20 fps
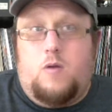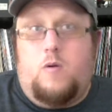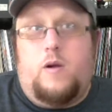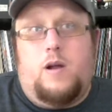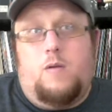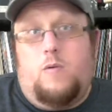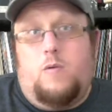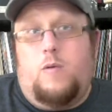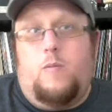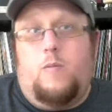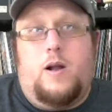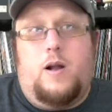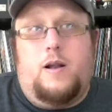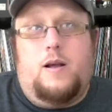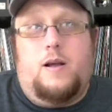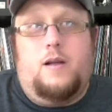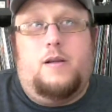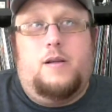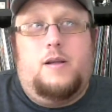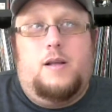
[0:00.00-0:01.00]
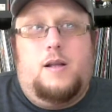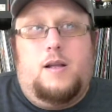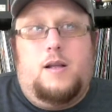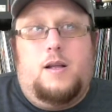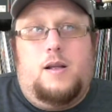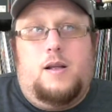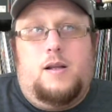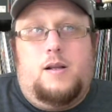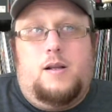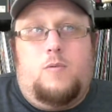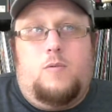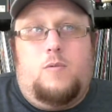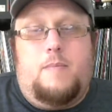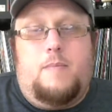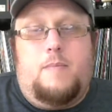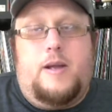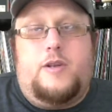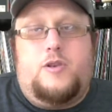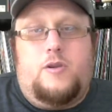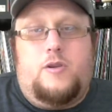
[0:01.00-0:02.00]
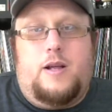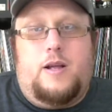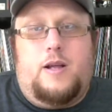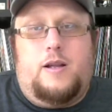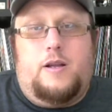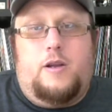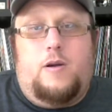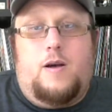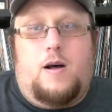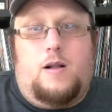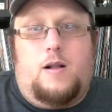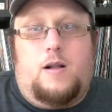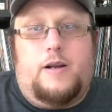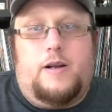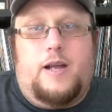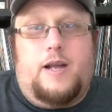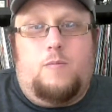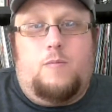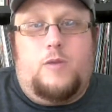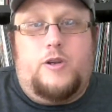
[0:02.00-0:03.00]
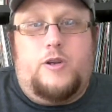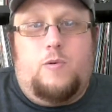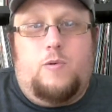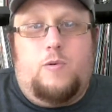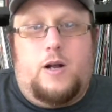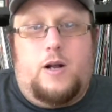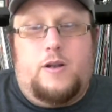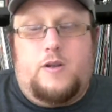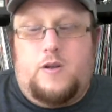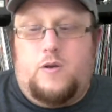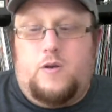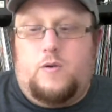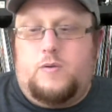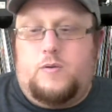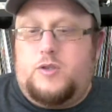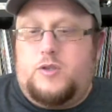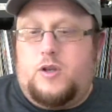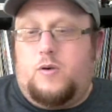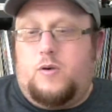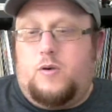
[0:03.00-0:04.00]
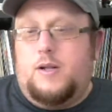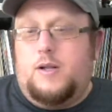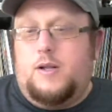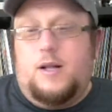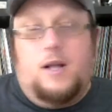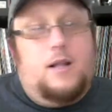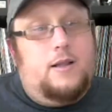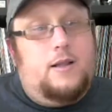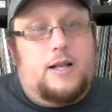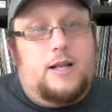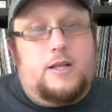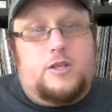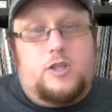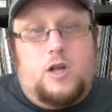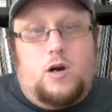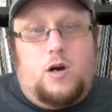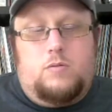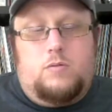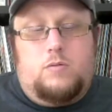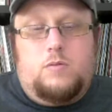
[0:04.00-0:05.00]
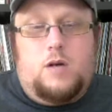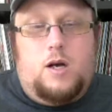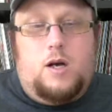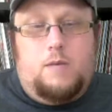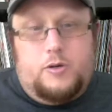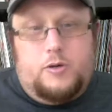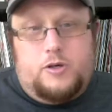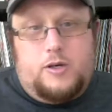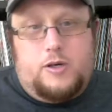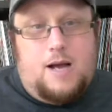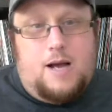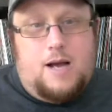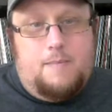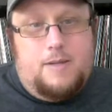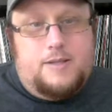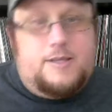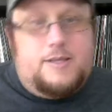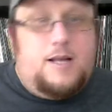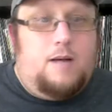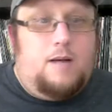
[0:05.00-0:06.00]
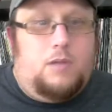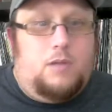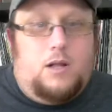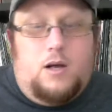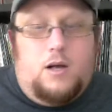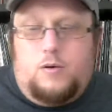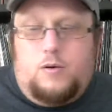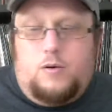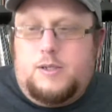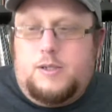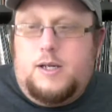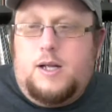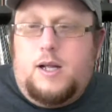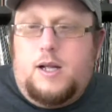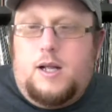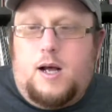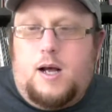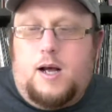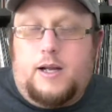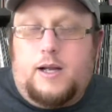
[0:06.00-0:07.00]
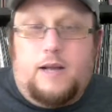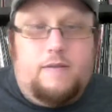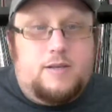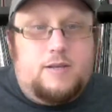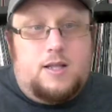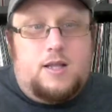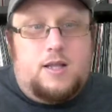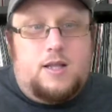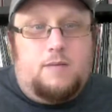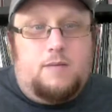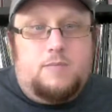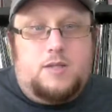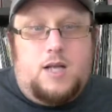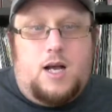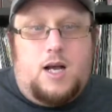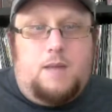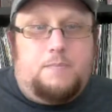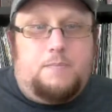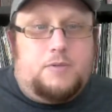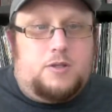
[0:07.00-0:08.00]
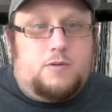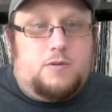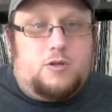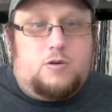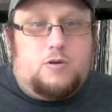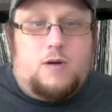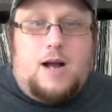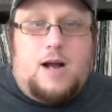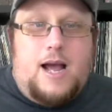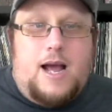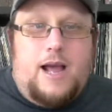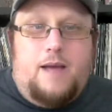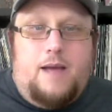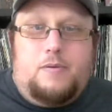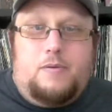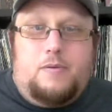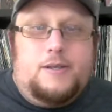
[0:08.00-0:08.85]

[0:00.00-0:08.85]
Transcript: and we want to make sure that you all are getting what you want too. So let us know, put your comments down below, give us a thumbs up, subscribe,